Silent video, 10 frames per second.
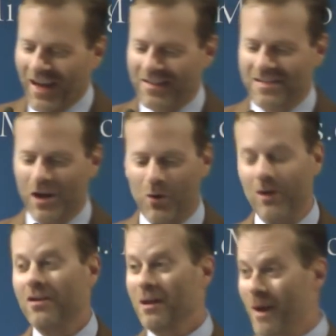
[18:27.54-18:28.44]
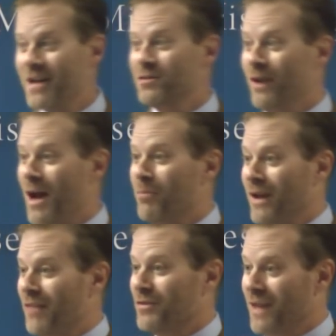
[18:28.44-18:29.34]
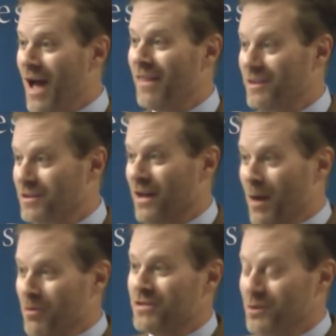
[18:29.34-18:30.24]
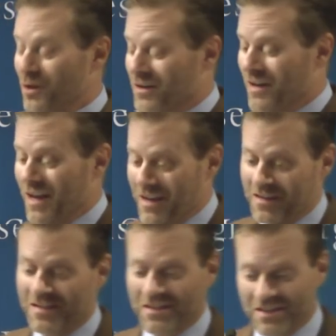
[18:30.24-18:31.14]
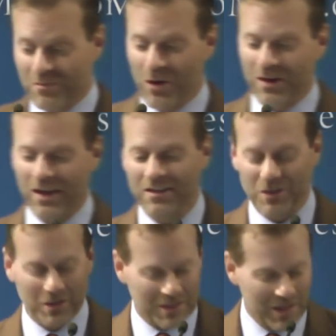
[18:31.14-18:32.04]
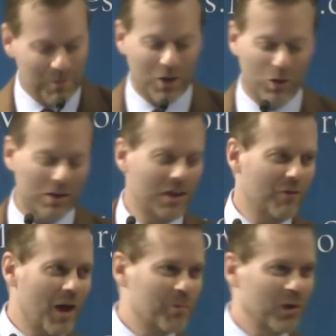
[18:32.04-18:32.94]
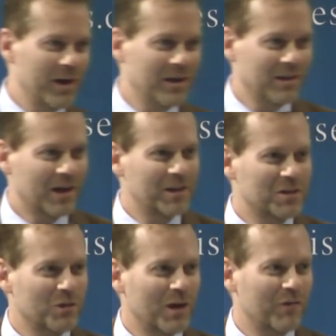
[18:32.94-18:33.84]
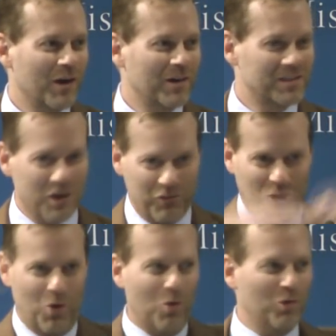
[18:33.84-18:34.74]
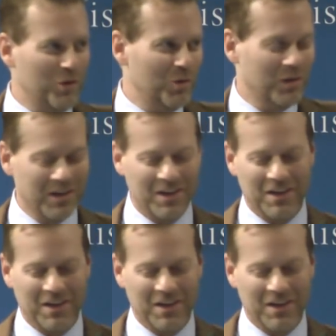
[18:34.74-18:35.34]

And so, well, you can imagine what happened after that. These glamorous New York ladies smoking. So the stigma quickly evaporated, and Lucky Strike found itself with a whole new